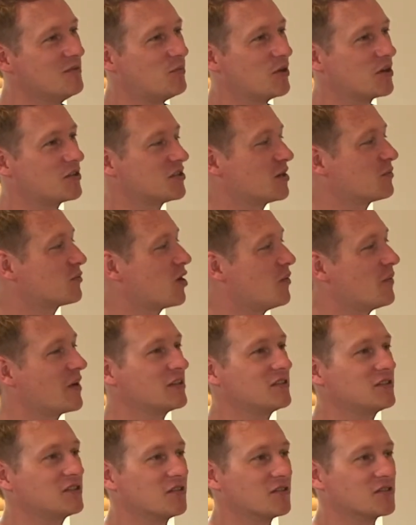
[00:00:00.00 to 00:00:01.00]
because I'm
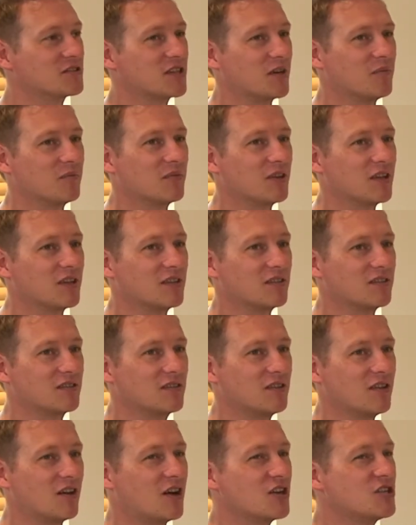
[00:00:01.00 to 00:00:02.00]
commenting on something
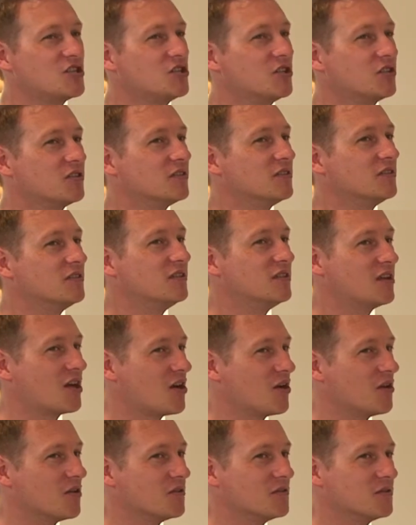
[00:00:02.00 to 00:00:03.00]
that I shouldn't
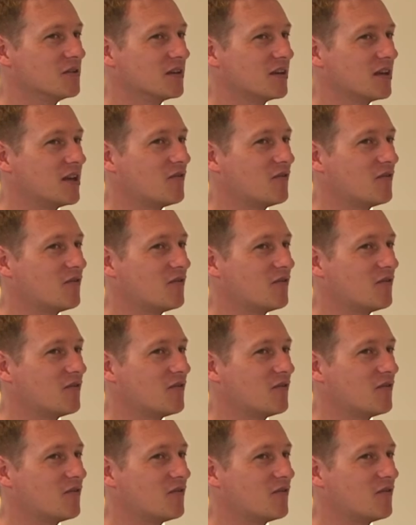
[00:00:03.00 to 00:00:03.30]
know